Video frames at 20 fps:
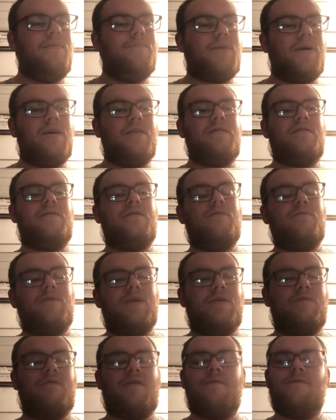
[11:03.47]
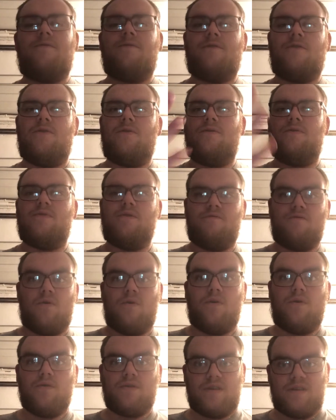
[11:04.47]
But we'll run through the
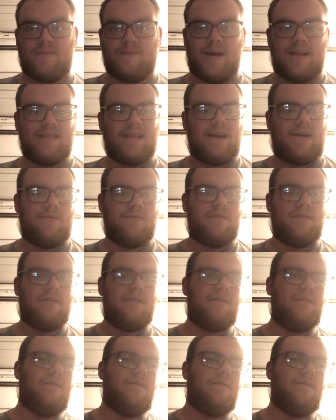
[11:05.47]
Raw to SmackDown